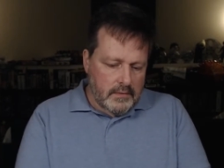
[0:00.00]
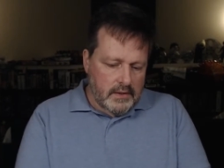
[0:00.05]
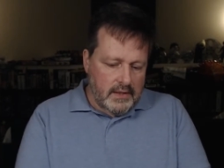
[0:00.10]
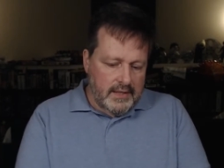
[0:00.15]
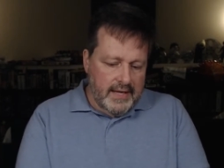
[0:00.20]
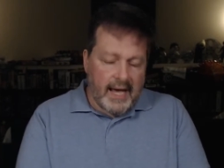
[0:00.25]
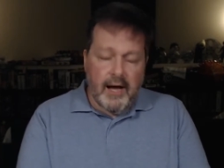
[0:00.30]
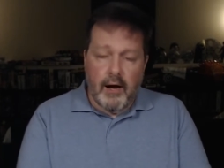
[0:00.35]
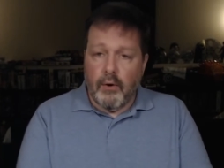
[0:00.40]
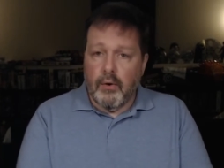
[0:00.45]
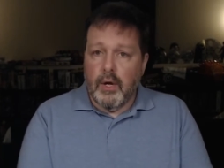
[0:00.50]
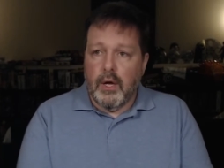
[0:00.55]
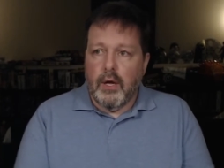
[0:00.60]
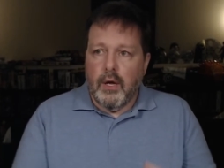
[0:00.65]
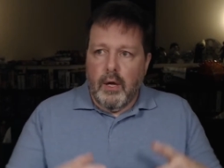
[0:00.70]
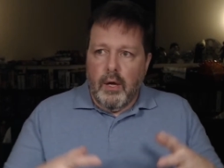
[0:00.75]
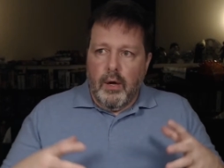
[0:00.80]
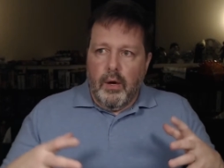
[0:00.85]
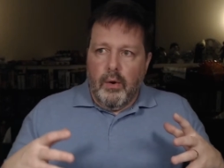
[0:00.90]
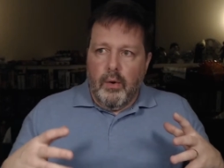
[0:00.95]
Now,
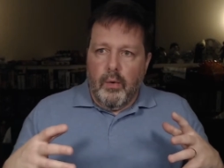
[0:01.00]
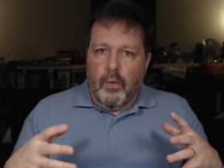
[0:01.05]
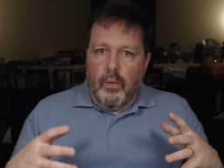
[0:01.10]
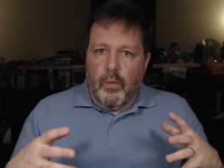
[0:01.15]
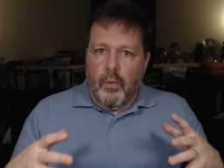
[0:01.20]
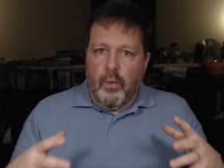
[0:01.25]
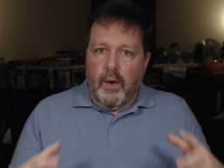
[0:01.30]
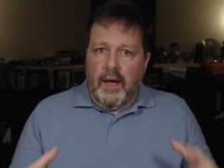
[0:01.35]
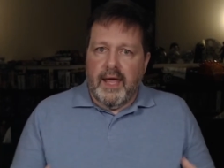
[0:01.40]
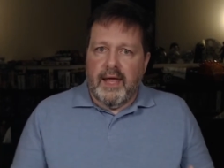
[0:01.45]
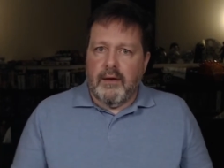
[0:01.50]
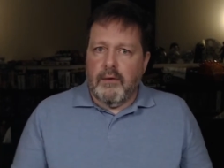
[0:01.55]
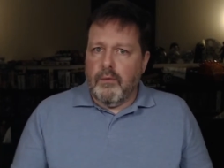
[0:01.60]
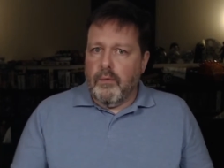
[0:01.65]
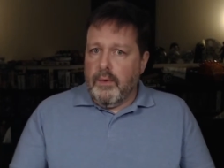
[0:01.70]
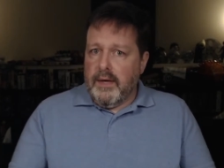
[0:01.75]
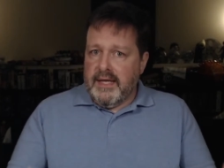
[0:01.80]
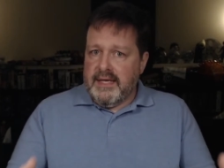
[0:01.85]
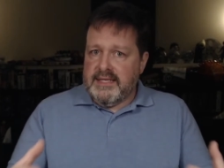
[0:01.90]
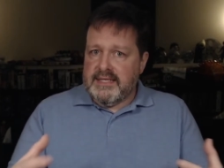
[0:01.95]
when
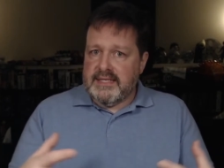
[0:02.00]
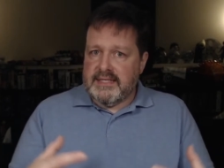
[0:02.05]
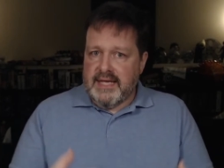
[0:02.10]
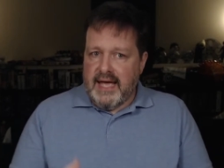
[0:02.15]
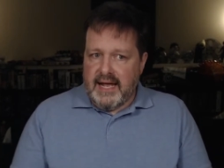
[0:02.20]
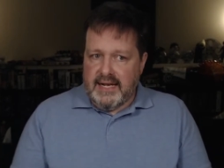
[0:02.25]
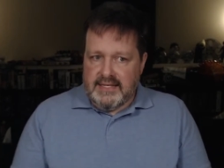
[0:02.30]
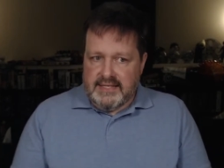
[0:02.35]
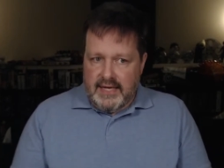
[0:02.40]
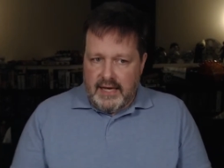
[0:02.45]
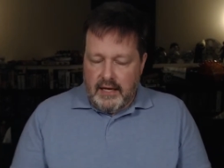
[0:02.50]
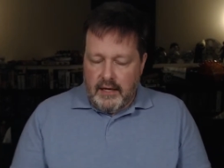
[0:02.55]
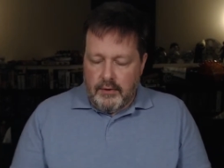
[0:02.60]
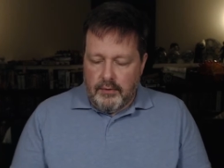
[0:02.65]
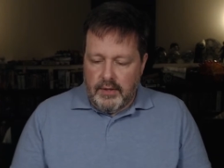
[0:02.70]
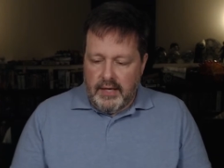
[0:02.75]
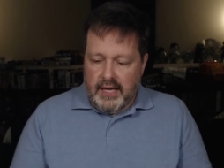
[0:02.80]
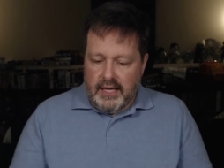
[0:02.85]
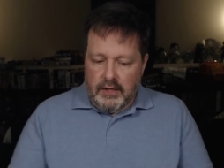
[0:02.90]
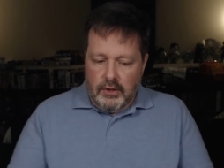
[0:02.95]
we sat
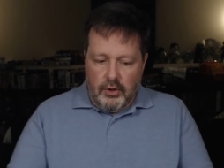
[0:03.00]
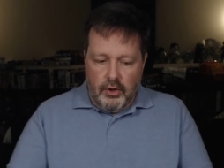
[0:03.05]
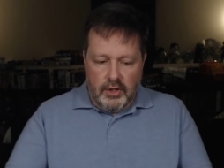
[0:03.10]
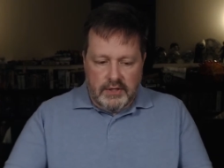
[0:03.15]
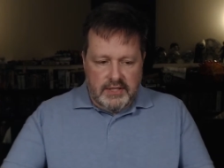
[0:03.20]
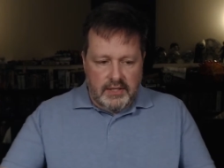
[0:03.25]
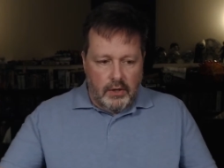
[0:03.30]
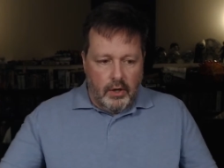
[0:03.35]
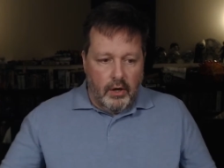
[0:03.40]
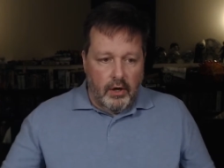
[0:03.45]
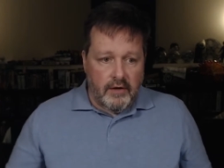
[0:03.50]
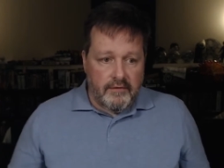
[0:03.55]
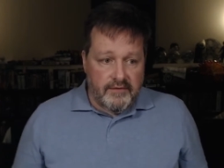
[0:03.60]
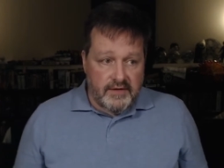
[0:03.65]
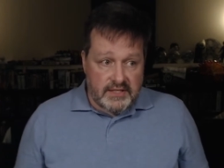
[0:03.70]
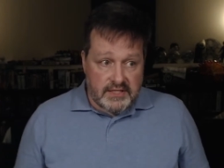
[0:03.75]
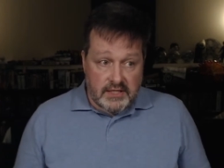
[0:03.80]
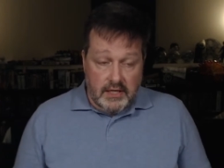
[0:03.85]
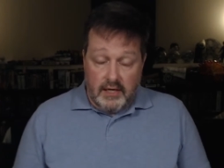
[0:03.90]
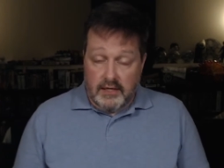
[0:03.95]
down and looked at all of
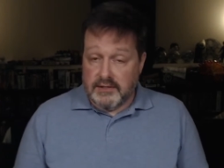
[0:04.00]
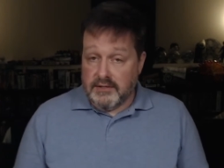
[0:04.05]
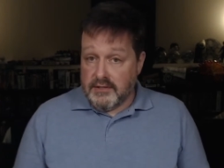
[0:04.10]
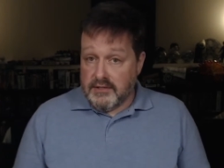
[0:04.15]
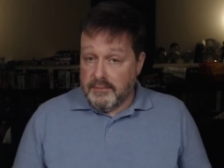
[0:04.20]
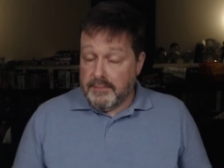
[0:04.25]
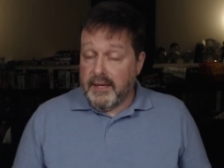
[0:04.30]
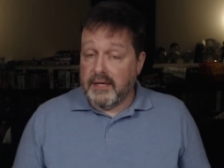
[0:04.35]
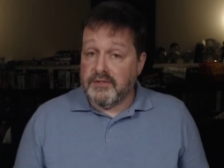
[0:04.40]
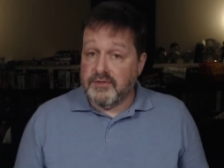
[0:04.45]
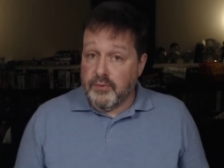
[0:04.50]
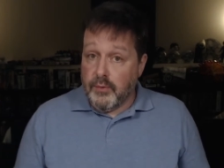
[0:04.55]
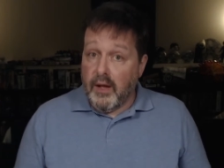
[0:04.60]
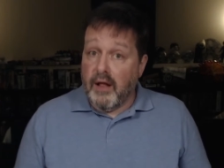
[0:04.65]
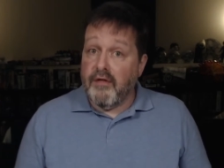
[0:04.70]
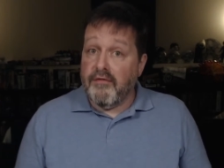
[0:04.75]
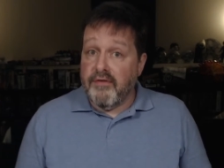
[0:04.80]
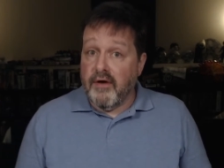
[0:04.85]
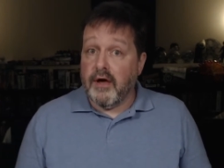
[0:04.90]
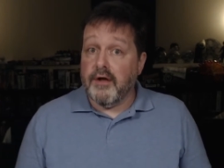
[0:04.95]
these cards, there's about
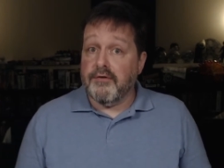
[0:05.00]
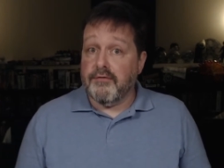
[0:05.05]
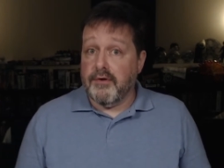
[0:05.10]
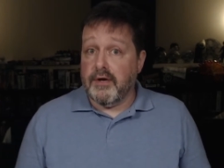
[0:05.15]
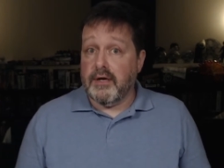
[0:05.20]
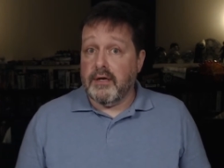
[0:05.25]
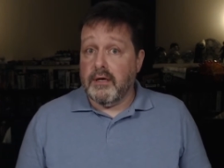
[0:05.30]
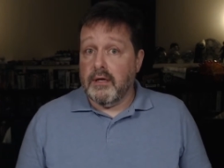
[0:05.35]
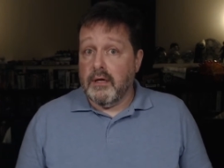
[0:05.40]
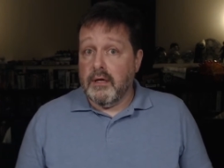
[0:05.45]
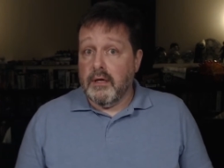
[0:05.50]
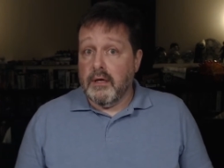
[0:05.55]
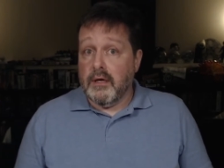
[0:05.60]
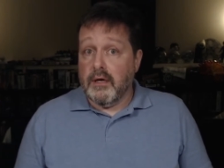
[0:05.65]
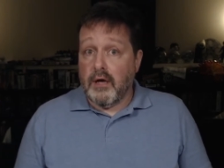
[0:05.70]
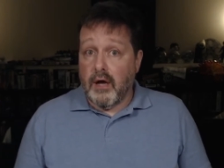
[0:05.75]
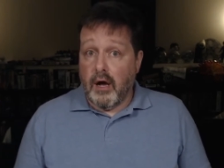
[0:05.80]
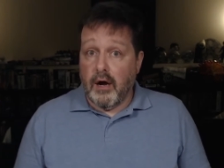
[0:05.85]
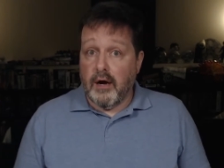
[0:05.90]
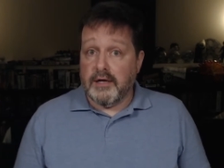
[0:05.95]
1,200
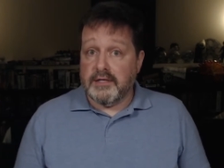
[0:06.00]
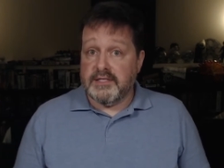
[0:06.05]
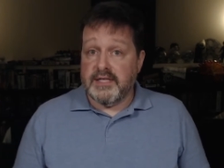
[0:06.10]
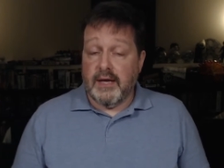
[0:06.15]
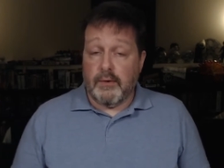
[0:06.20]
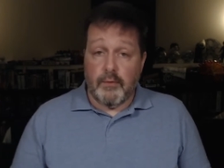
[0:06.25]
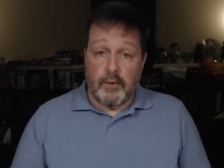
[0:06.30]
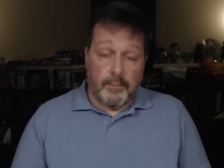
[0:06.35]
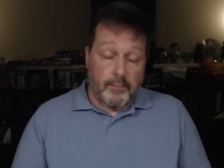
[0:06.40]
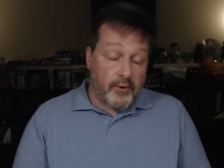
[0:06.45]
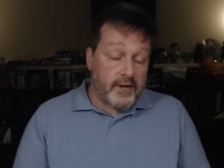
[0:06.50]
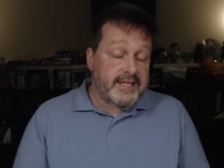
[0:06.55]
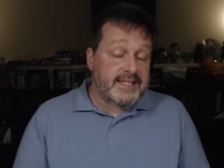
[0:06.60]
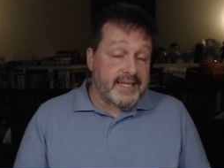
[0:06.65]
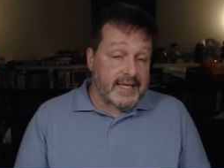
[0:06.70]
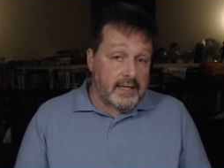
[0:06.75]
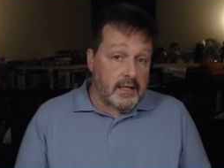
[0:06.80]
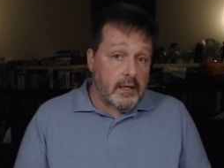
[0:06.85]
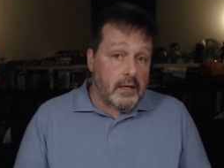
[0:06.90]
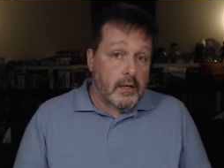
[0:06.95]
cards that were printed